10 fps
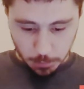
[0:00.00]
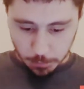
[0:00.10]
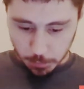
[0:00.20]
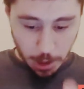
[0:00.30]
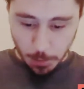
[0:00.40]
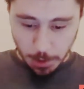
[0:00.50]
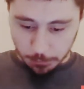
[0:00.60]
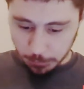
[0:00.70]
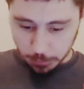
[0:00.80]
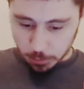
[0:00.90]
Anyway, I'll
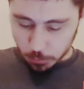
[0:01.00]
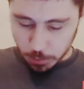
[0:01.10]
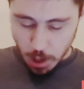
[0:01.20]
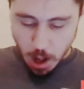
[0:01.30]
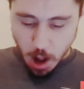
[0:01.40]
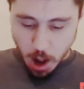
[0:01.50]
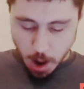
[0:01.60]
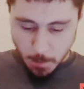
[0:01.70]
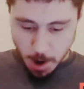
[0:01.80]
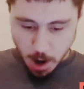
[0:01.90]
figure it out later.
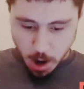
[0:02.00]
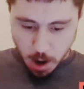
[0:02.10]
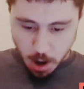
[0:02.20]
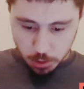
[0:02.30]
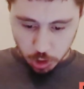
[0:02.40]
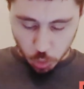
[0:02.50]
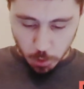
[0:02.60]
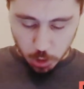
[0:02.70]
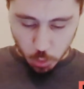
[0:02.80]
Twitch.